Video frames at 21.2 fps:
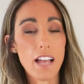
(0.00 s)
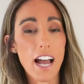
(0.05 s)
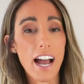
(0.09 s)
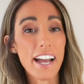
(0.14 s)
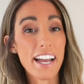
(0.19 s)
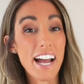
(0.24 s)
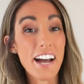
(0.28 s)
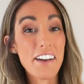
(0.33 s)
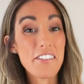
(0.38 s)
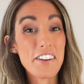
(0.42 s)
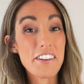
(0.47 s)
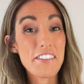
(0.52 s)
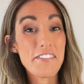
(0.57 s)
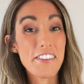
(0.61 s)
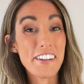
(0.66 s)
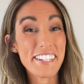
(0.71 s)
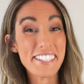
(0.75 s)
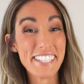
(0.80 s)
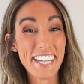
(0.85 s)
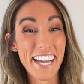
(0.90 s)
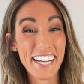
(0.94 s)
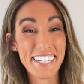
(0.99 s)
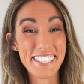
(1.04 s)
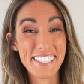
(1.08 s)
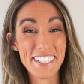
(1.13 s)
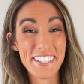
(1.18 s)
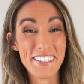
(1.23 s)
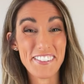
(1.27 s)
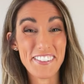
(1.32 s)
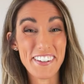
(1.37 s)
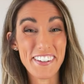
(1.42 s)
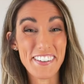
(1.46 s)
I have a
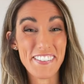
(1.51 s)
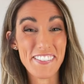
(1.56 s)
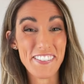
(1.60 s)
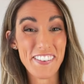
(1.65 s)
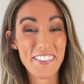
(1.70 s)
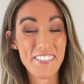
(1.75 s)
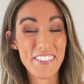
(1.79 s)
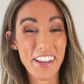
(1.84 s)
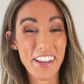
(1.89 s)
fantastic one from